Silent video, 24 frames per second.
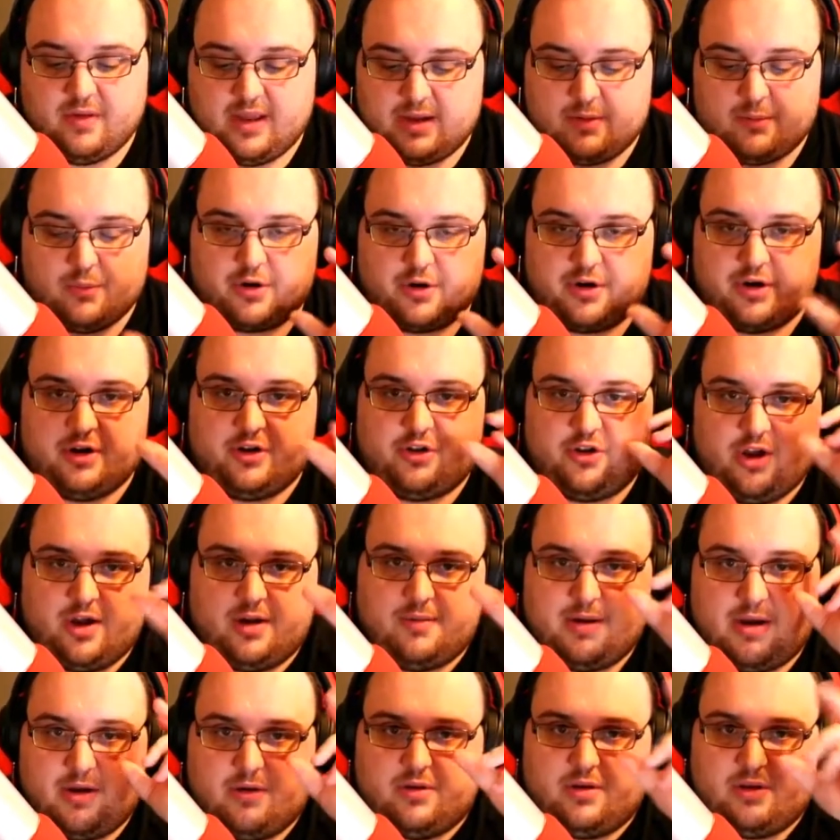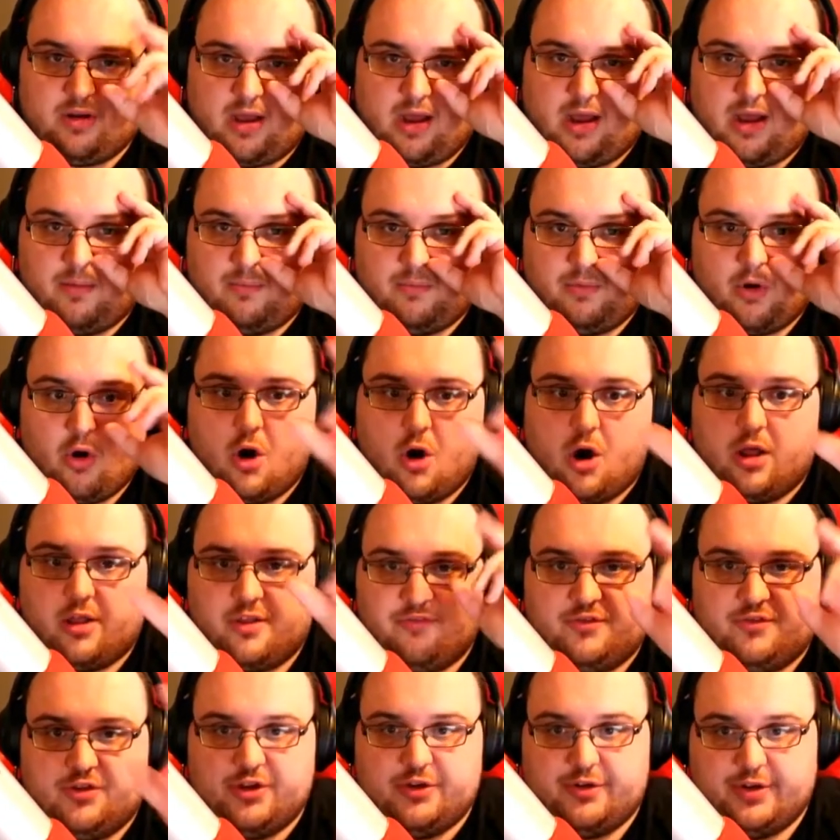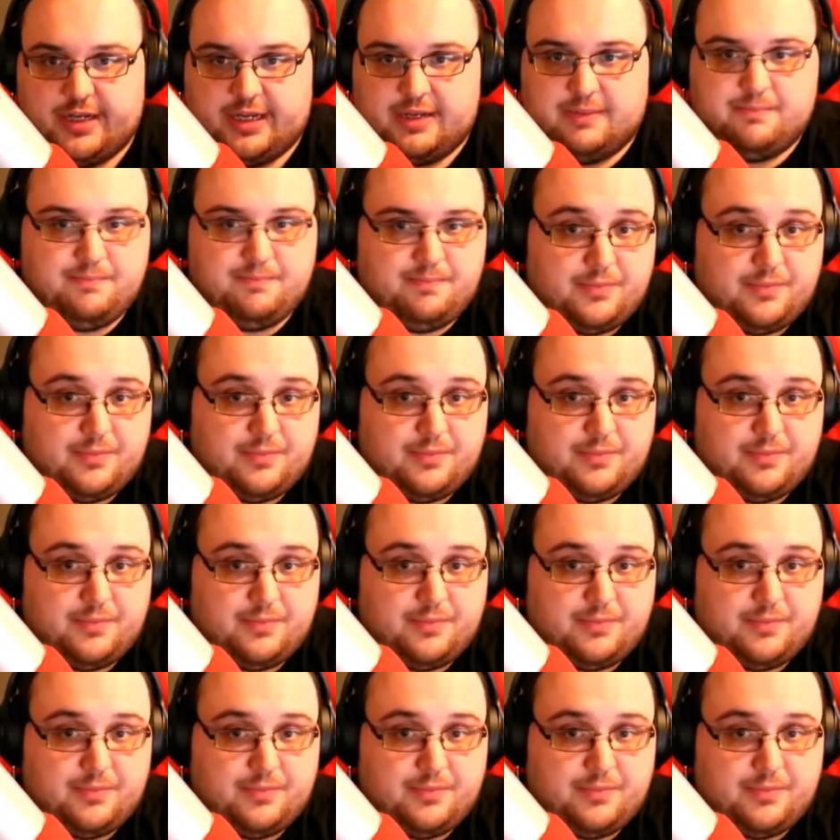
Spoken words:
going to talk about Call of Duty.